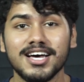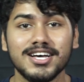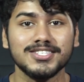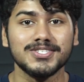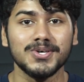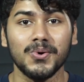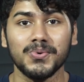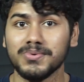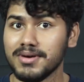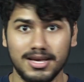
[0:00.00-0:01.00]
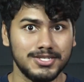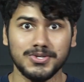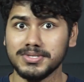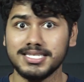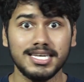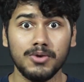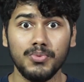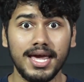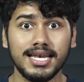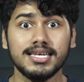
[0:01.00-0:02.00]
So don't sit and
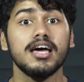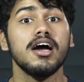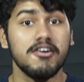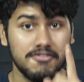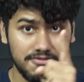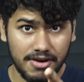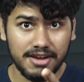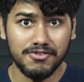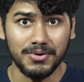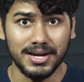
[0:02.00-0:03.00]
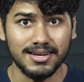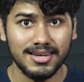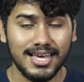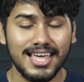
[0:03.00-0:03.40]
wait, fight for it.